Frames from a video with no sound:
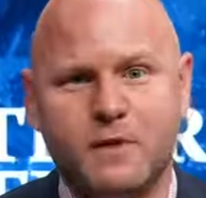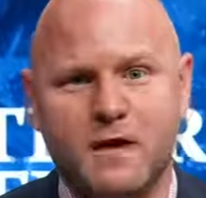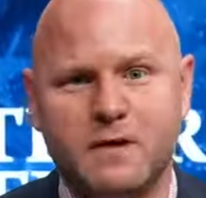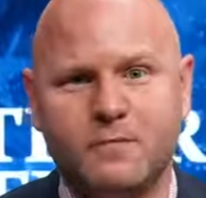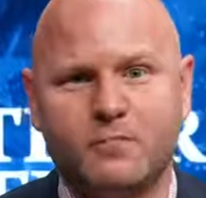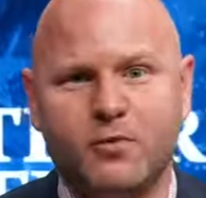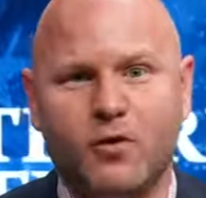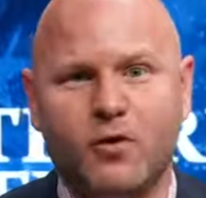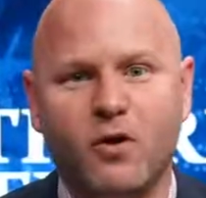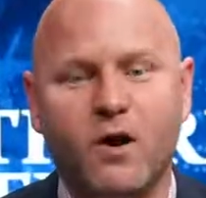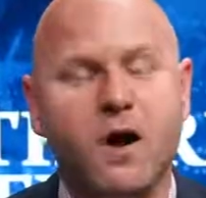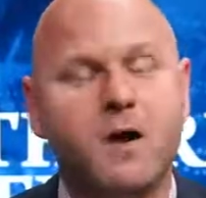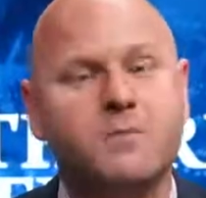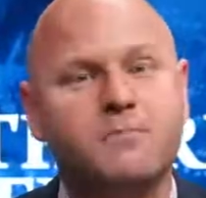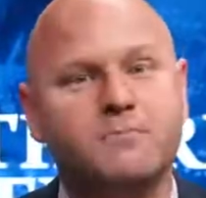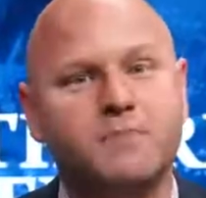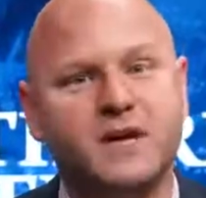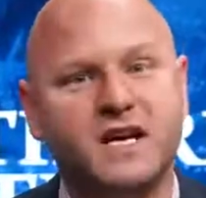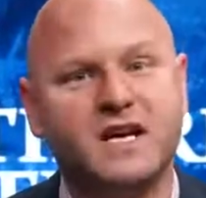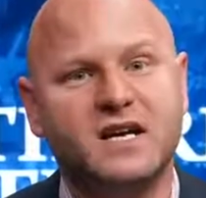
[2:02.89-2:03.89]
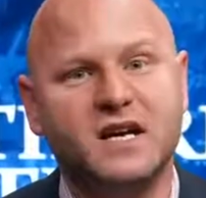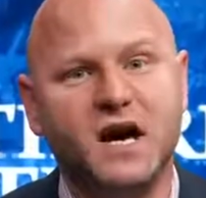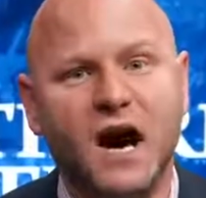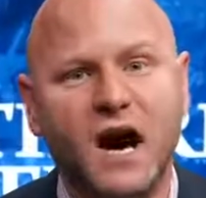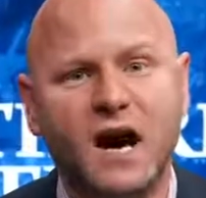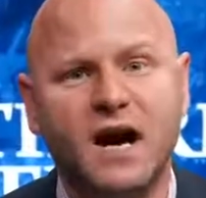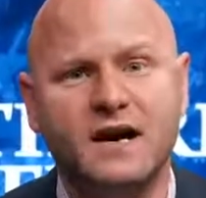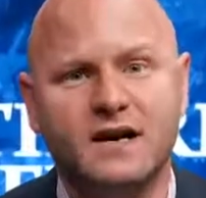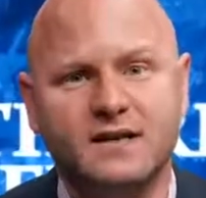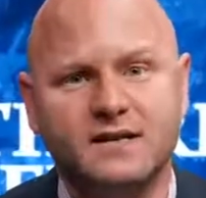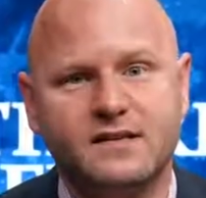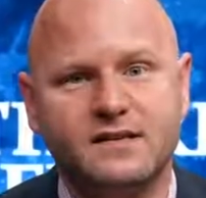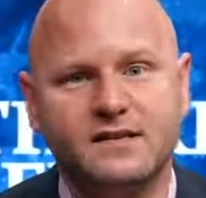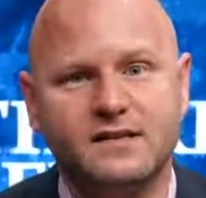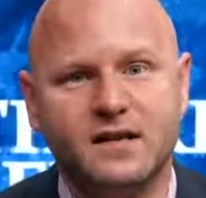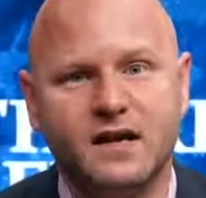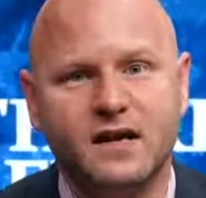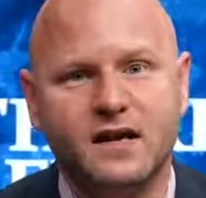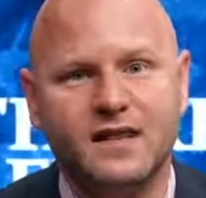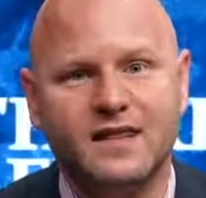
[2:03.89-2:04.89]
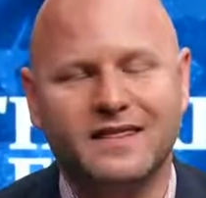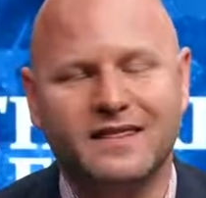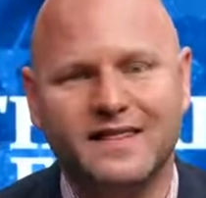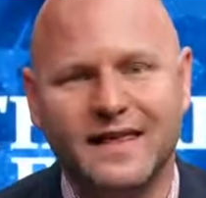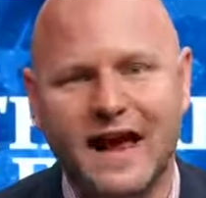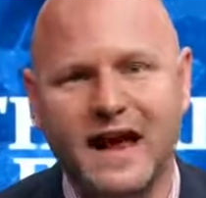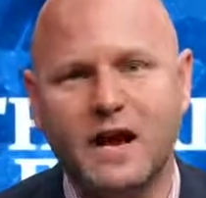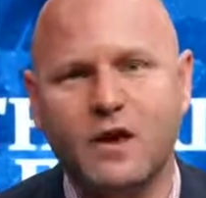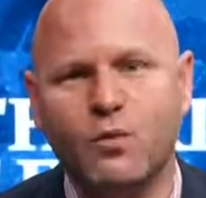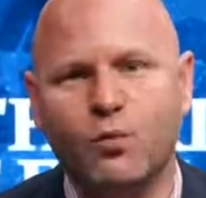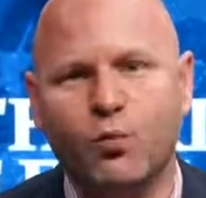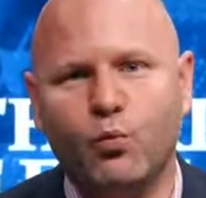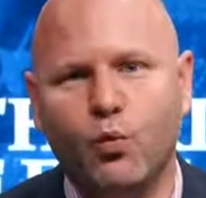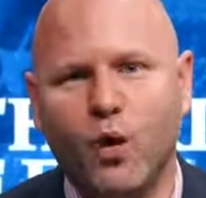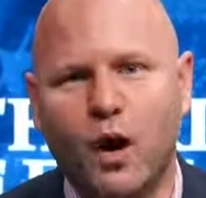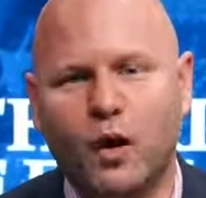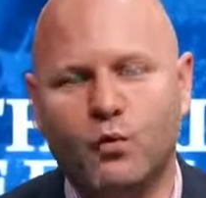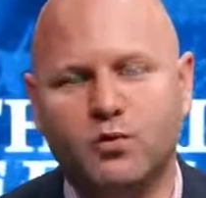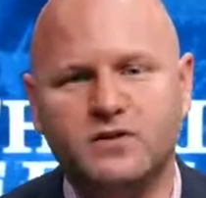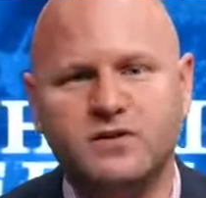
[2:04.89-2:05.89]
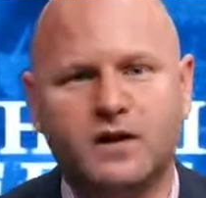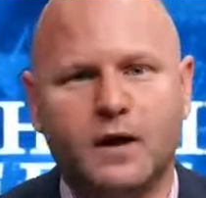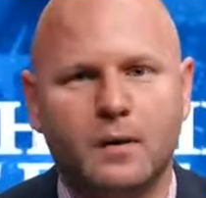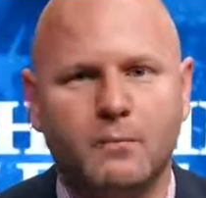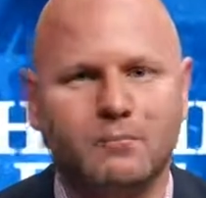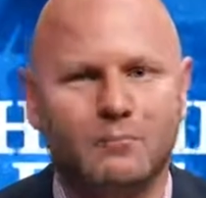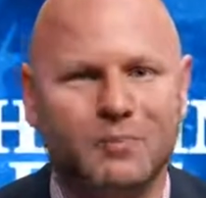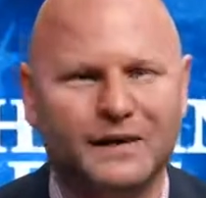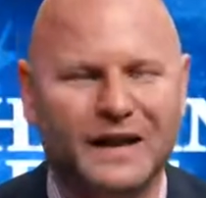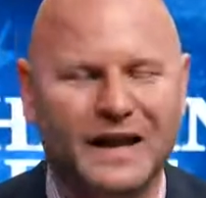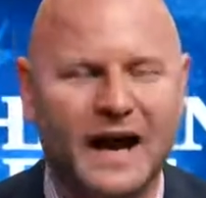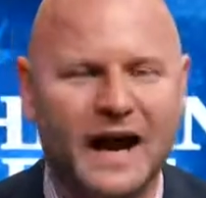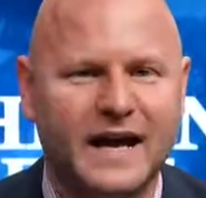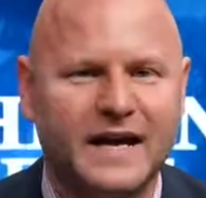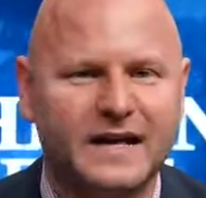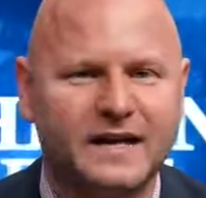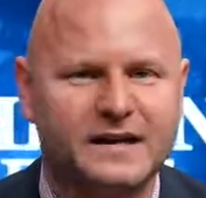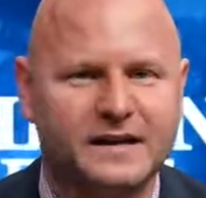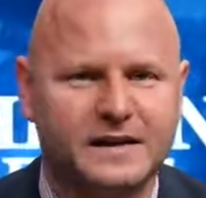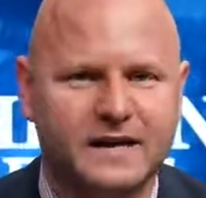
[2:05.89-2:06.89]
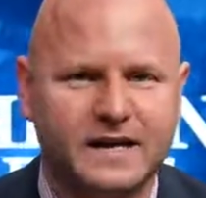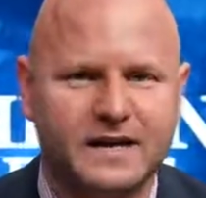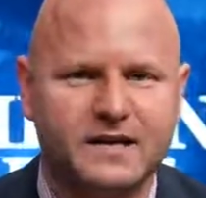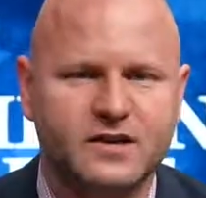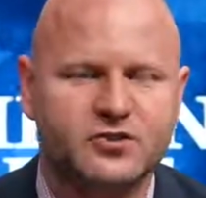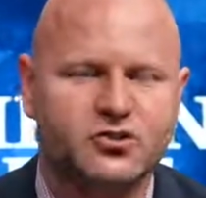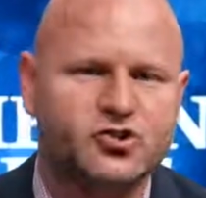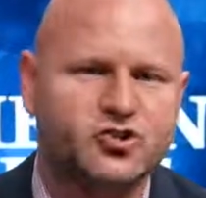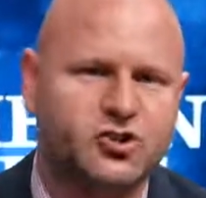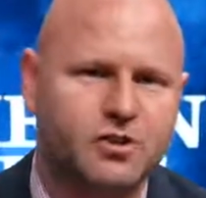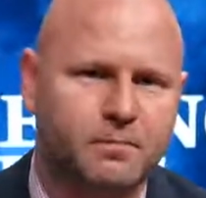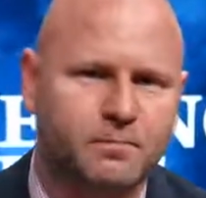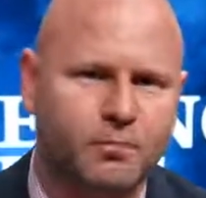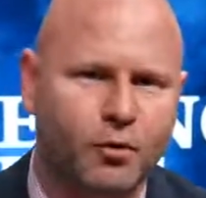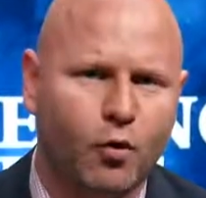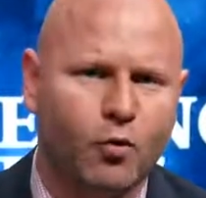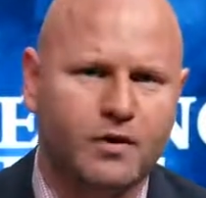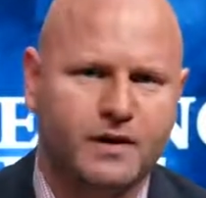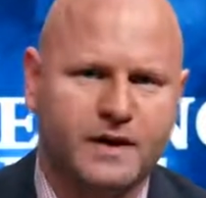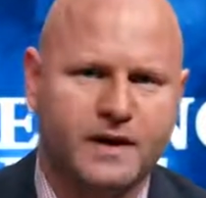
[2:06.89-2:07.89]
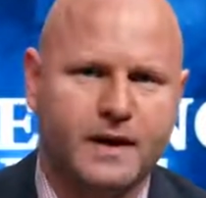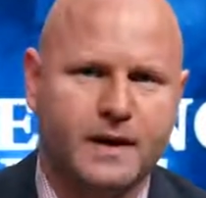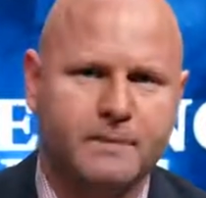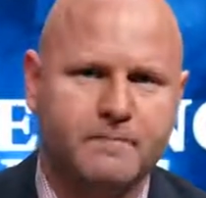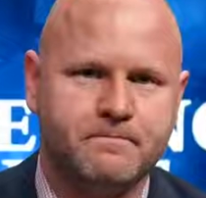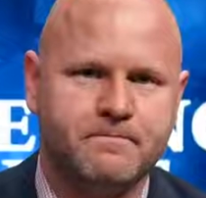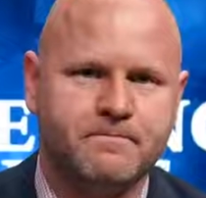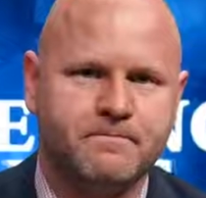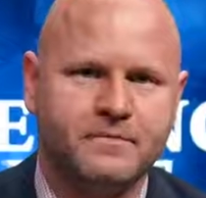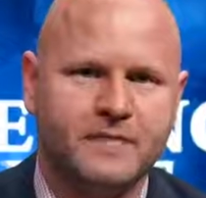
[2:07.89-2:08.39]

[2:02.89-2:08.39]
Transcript: people because they won't blindly support him.